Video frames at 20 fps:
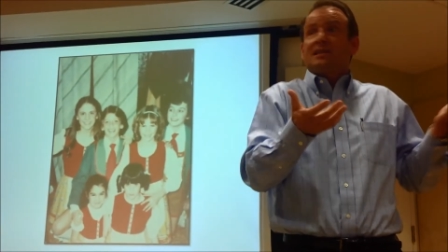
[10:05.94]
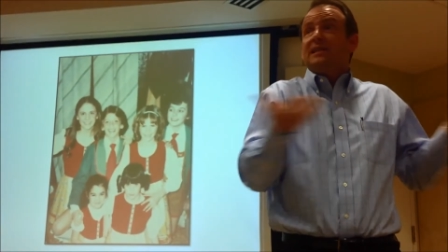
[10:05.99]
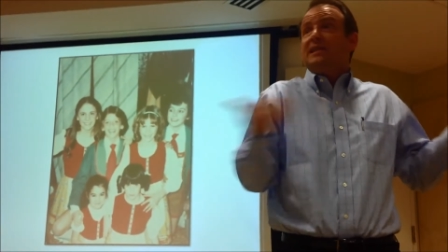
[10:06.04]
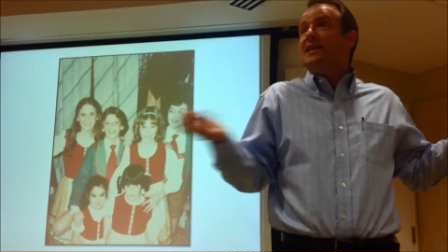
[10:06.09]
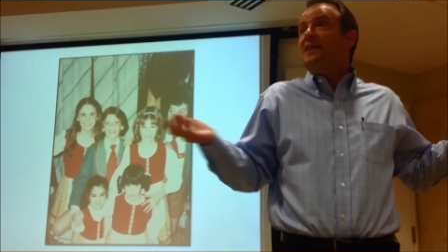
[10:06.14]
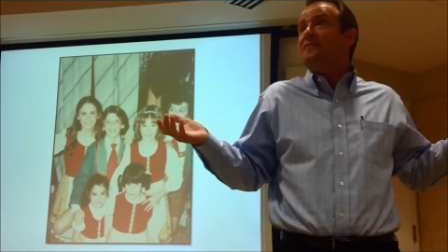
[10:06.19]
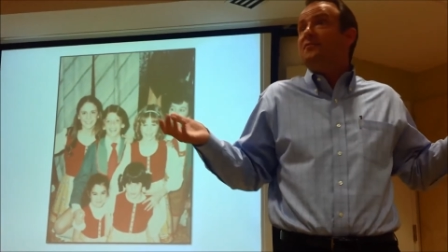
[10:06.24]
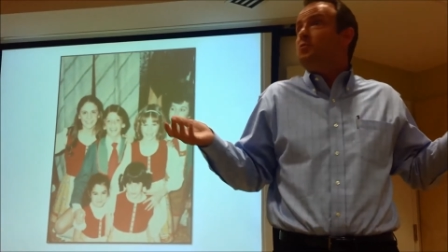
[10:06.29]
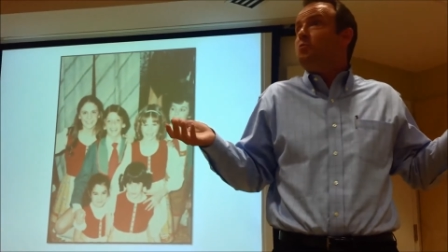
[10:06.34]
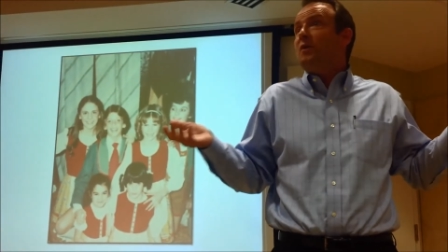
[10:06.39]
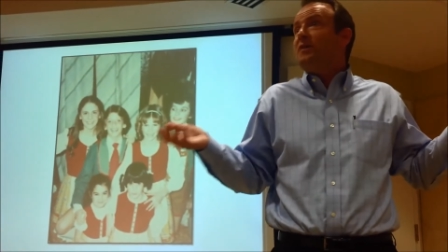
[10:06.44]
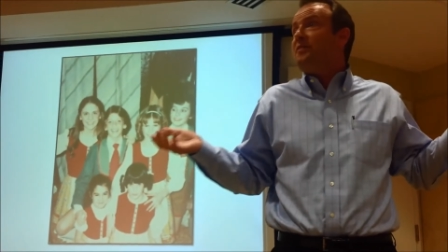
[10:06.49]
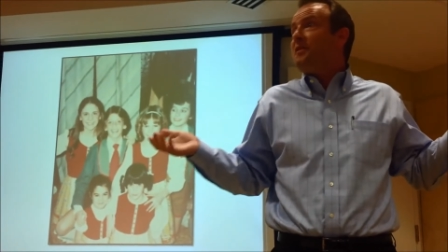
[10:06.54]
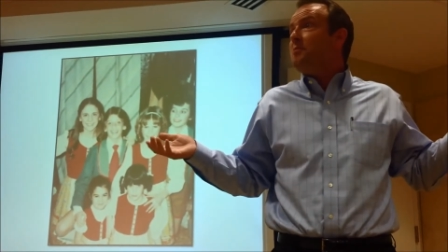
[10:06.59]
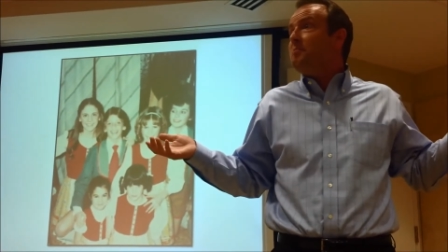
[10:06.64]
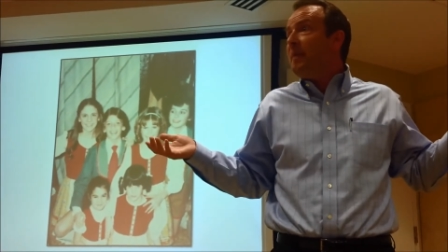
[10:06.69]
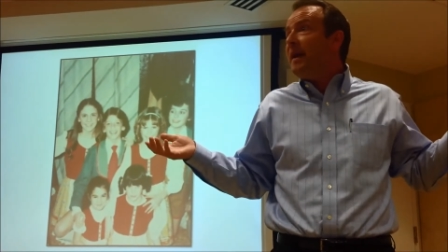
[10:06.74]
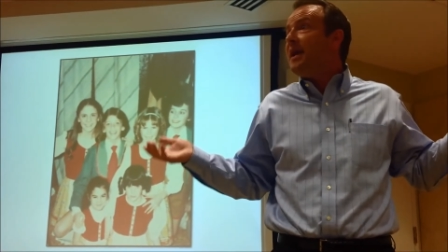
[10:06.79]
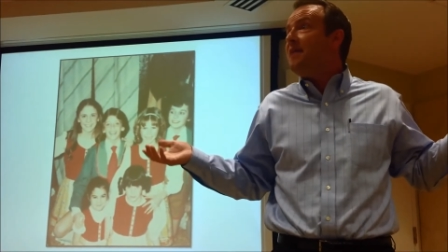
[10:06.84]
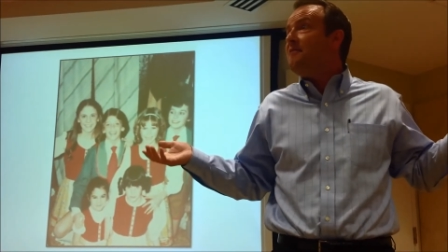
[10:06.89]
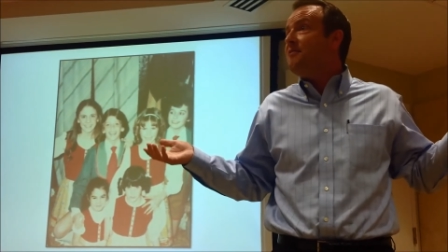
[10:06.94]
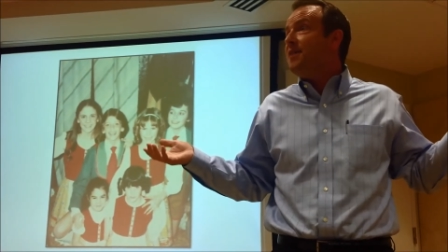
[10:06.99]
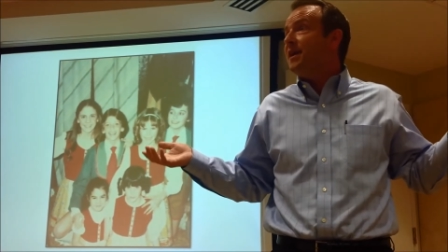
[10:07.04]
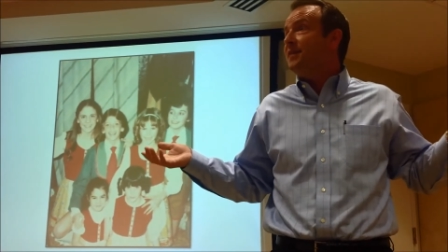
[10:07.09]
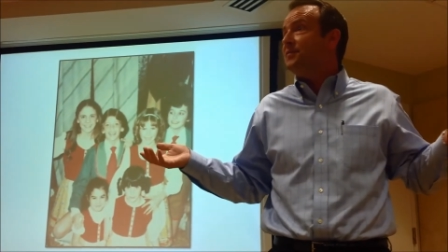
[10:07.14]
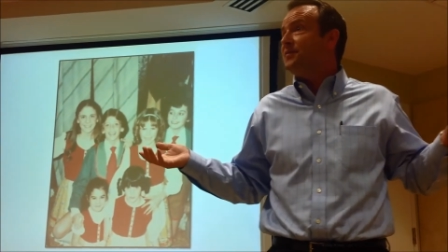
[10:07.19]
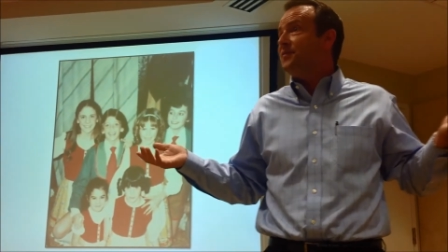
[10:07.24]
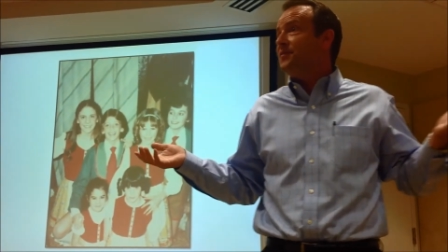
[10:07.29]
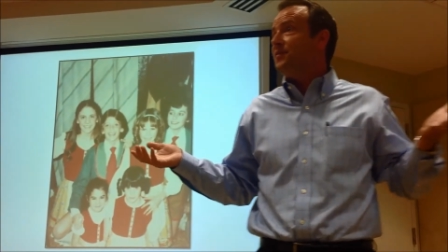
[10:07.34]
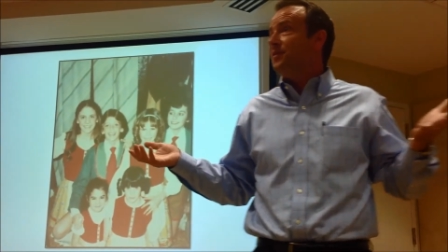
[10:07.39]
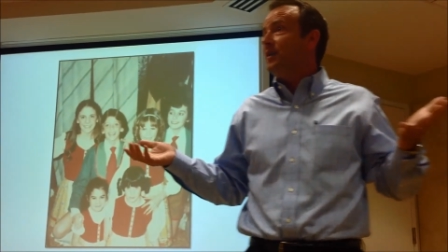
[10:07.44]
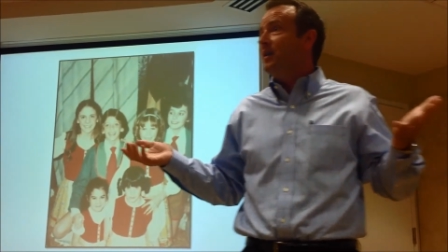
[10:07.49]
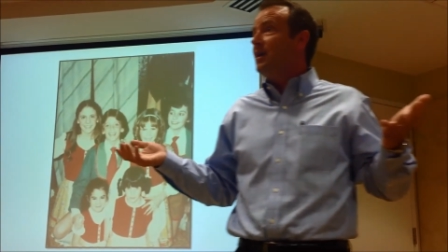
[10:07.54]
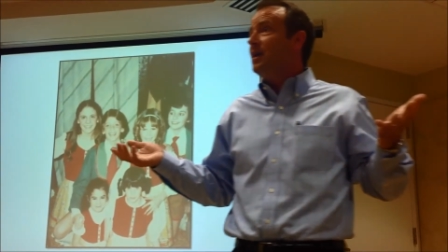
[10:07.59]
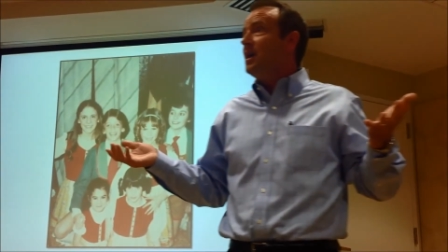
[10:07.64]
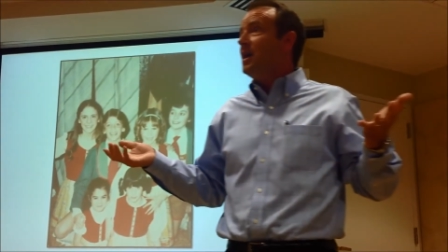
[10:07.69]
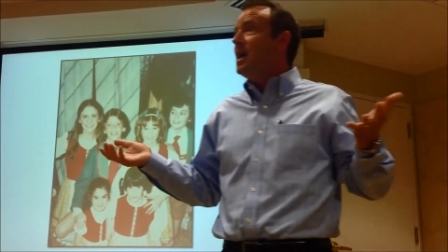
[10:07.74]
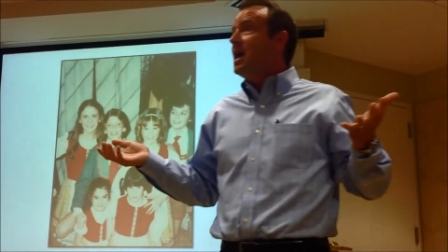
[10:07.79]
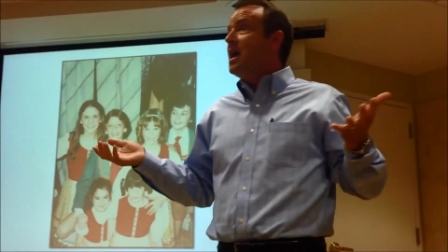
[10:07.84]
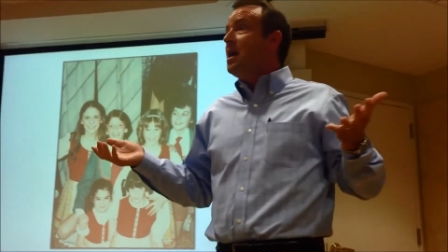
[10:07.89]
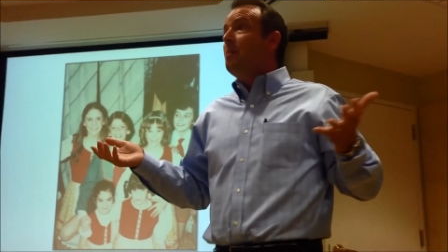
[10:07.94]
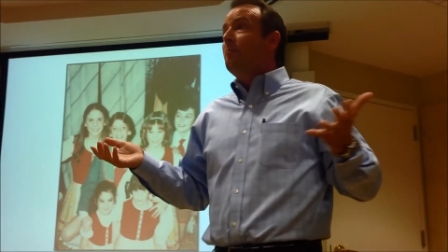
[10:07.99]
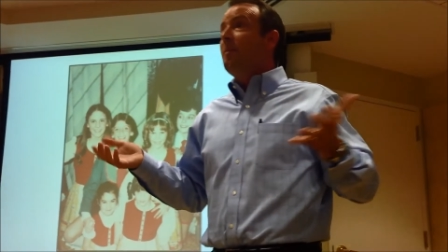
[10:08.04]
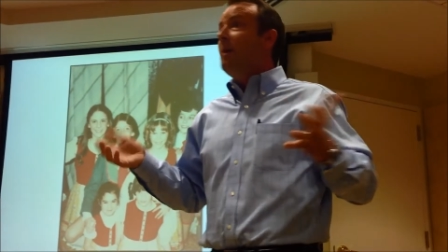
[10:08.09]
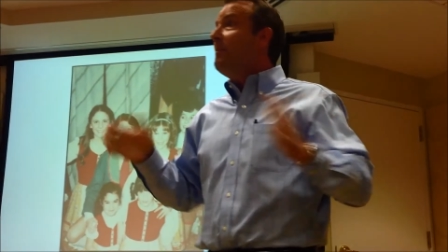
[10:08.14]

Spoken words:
lived with their parents. But